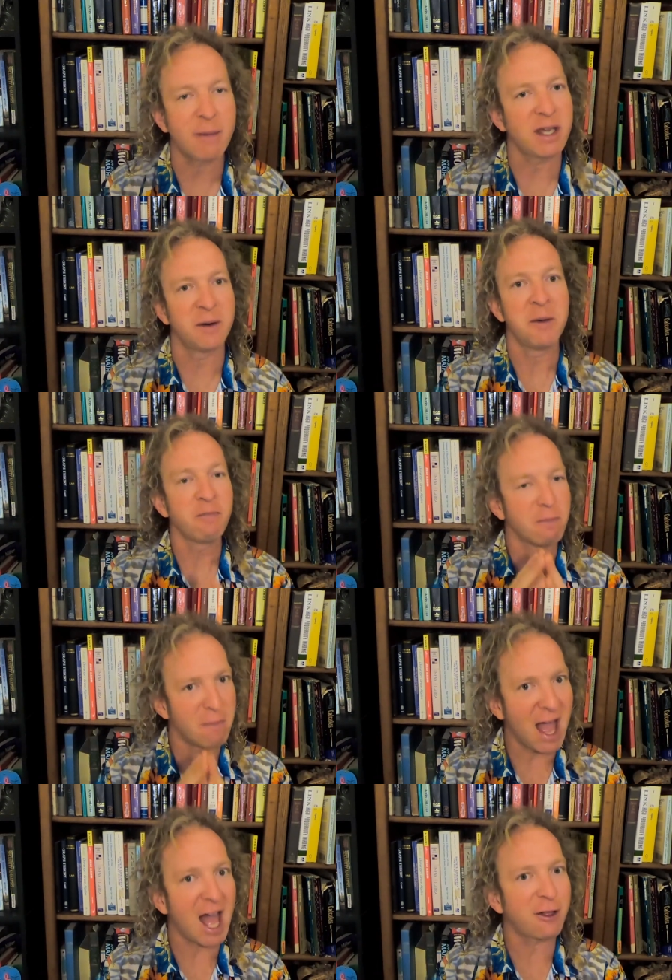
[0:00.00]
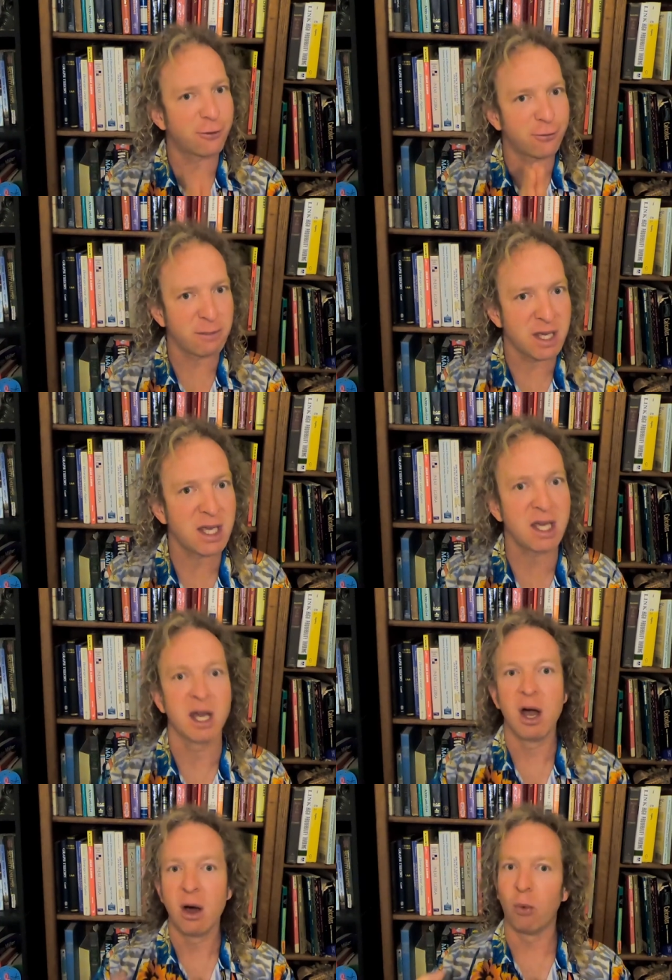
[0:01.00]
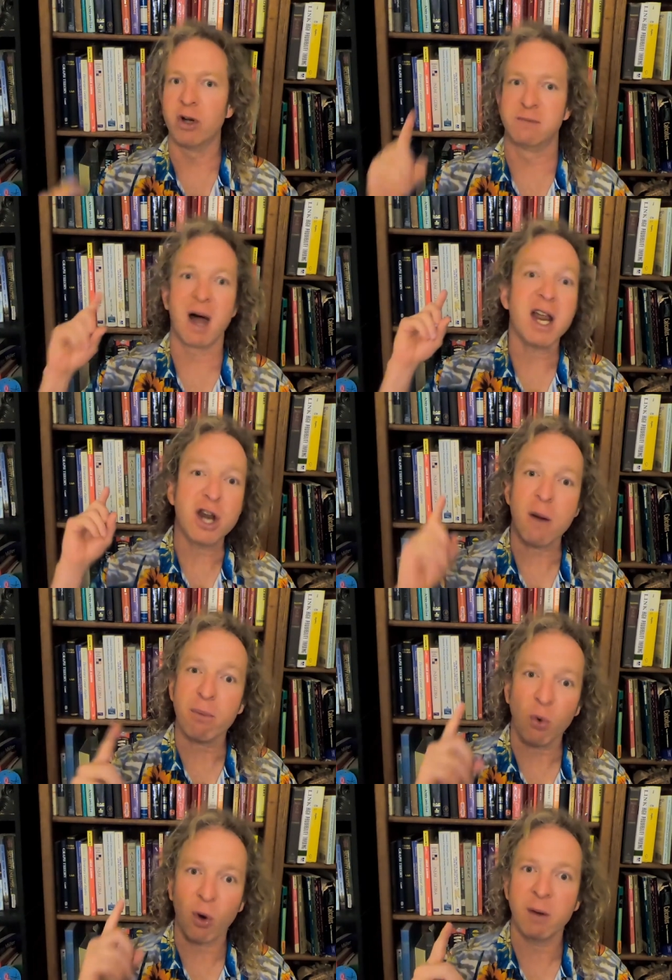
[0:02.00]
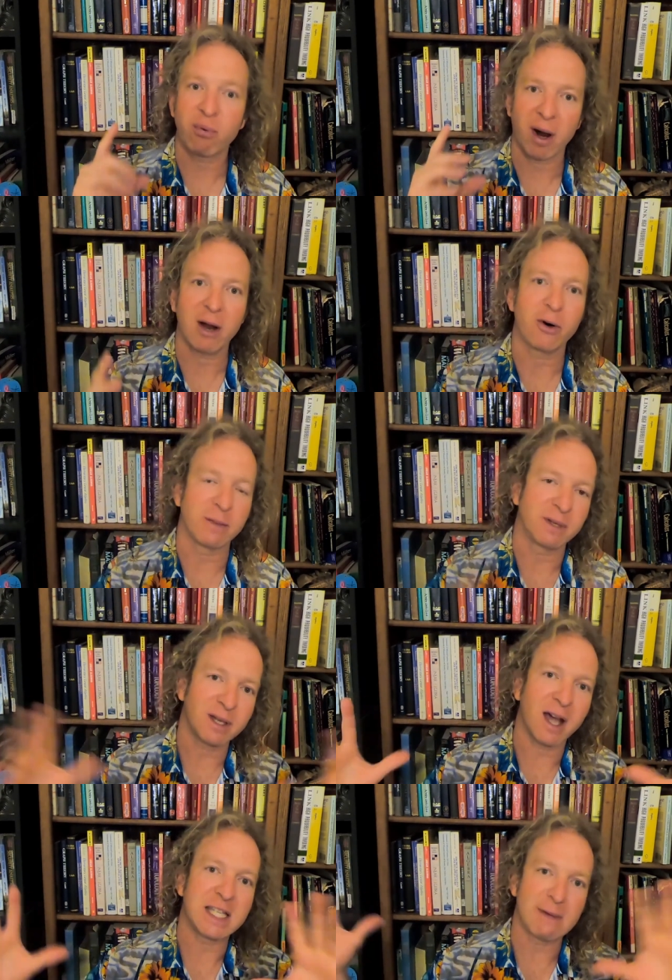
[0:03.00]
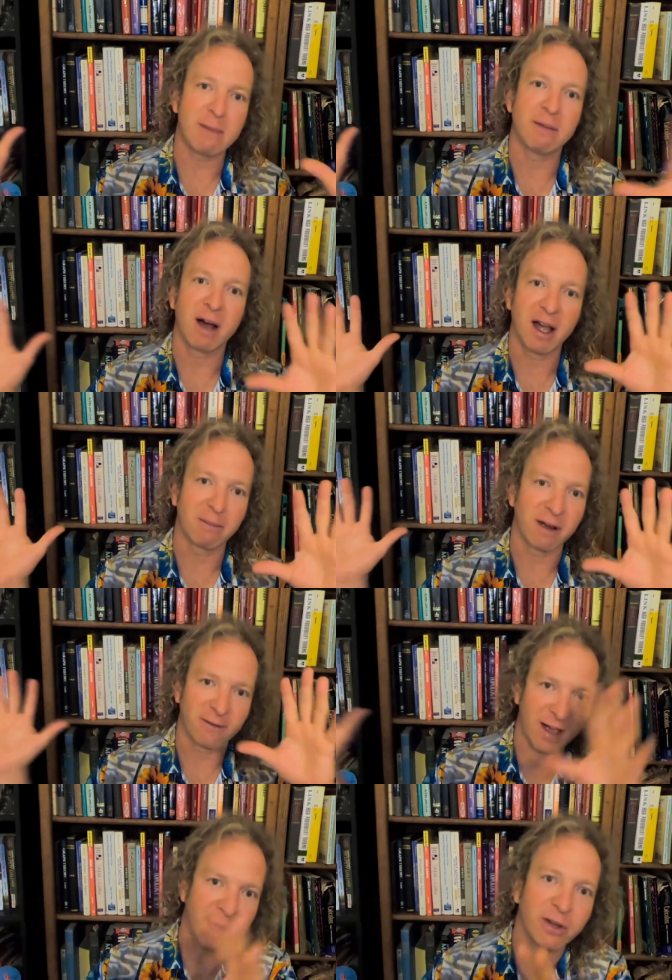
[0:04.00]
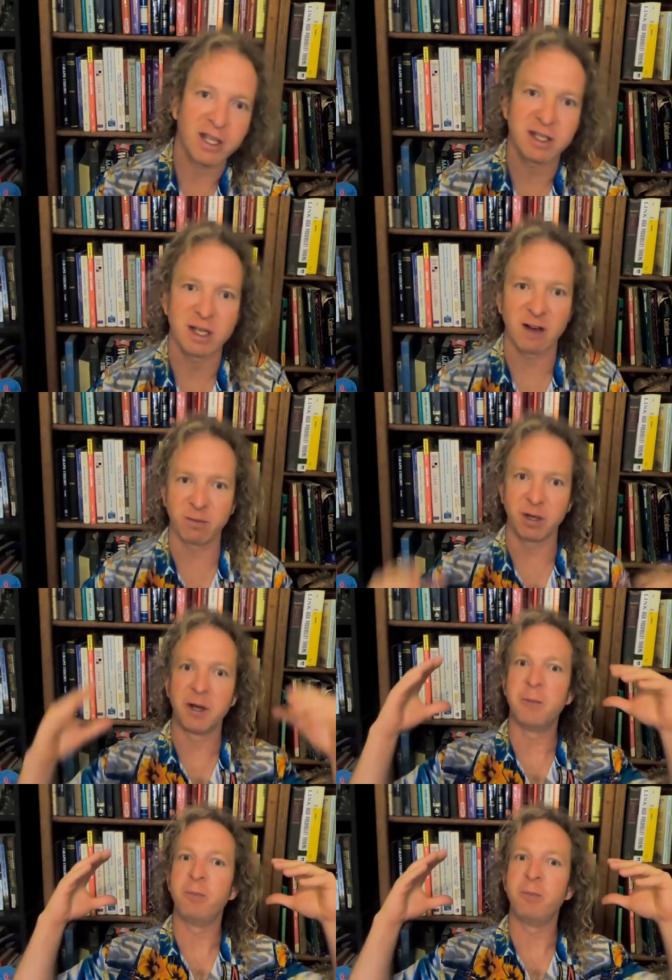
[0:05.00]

I mean, math for me was my number one priority, besides maybe my, my family and stuff, but